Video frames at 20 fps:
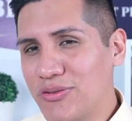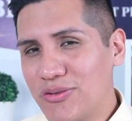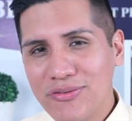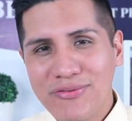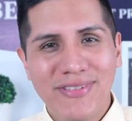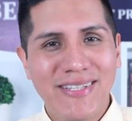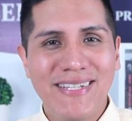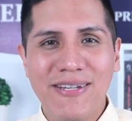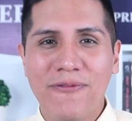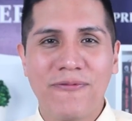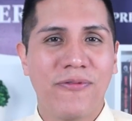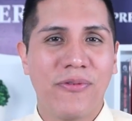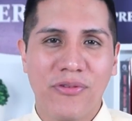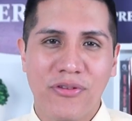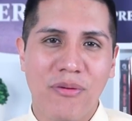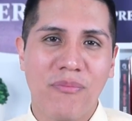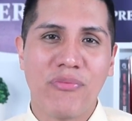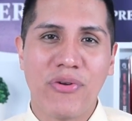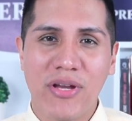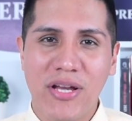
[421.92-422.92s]
you don't need a full
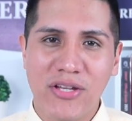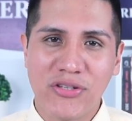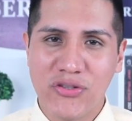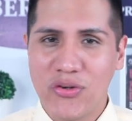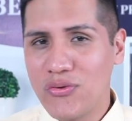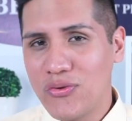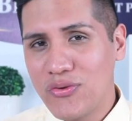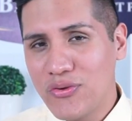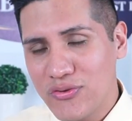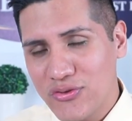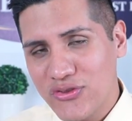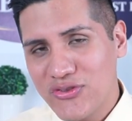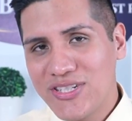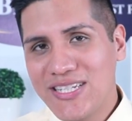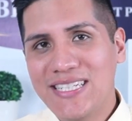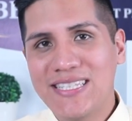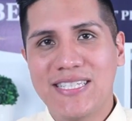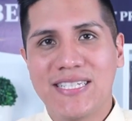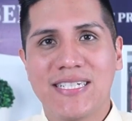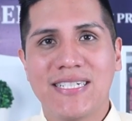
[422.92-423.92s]
comprehension, you just
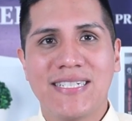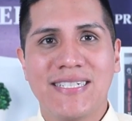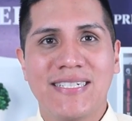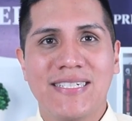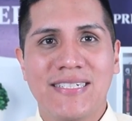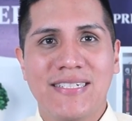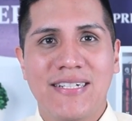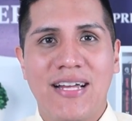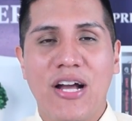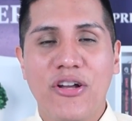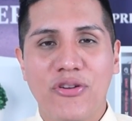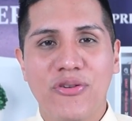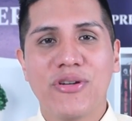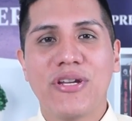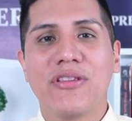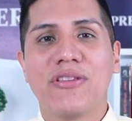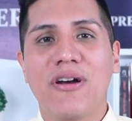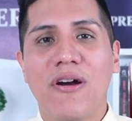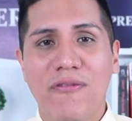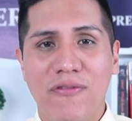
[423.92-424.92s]
need a good
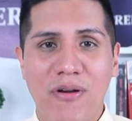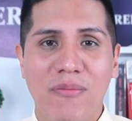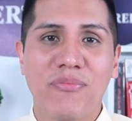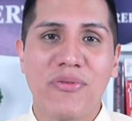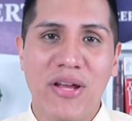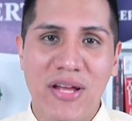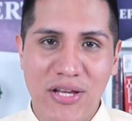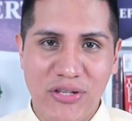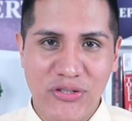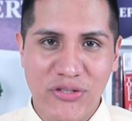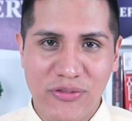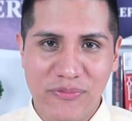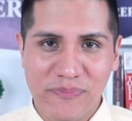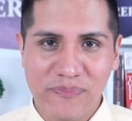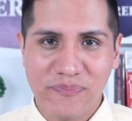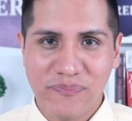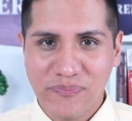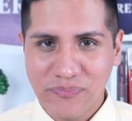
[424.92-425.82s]
enough comprehension.